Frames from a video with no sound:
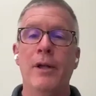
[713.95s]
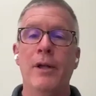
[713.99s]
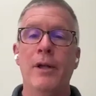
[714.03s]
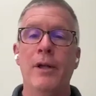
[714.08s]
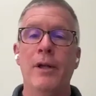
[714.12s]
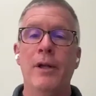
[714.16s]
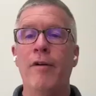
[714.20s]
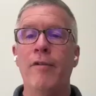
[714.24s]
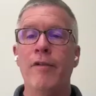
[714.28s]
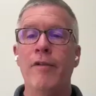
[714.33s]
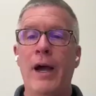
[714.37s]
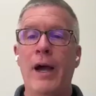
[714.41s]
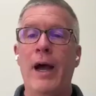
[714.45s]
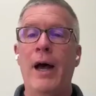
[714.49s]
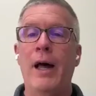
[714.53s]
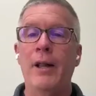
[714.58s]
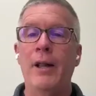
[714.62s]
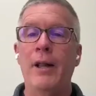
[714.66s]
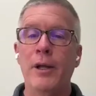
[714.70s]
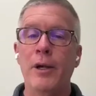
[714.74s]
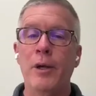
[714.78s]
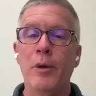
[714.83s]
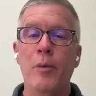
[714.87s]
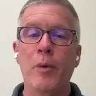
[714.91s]
the Kanawha
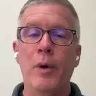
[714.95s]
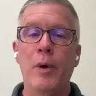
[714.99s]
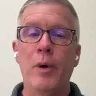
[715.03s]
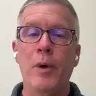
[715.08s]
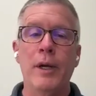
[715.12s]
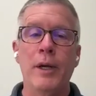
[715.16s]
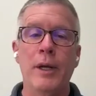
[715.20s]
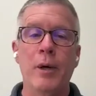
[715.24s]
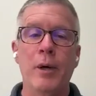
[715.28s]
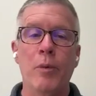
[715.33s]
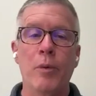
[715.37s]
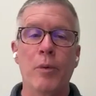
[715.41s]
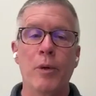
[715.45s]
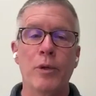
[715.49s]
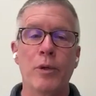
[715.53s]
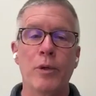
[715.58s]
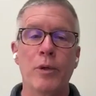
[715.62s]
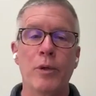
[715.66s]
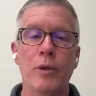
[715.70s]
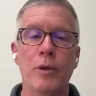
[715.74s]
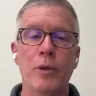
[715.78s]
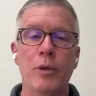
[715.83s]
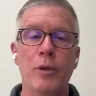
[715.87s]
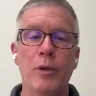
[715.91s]
Valley when
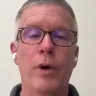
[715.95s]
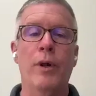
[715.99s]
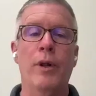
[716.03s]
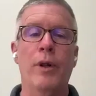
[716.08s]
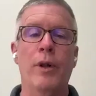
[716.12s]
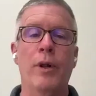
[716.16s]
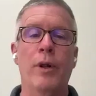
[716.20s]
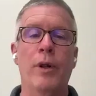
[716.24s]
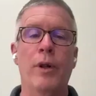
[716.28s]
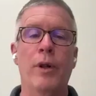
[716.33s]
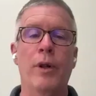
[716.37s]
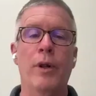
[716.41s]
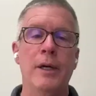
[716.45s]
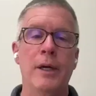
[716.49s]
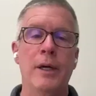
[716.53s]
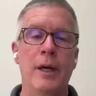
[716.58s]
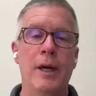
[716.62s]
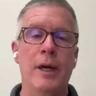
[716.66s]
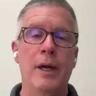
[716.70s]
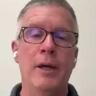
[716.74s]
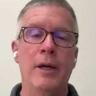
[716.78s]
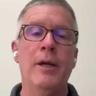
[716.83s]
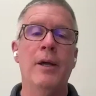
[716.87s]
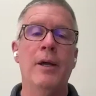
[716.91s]
it was
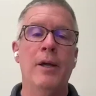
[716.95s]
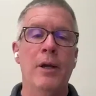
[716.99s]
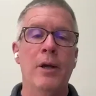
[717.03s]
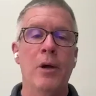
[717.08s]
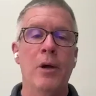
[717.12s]
really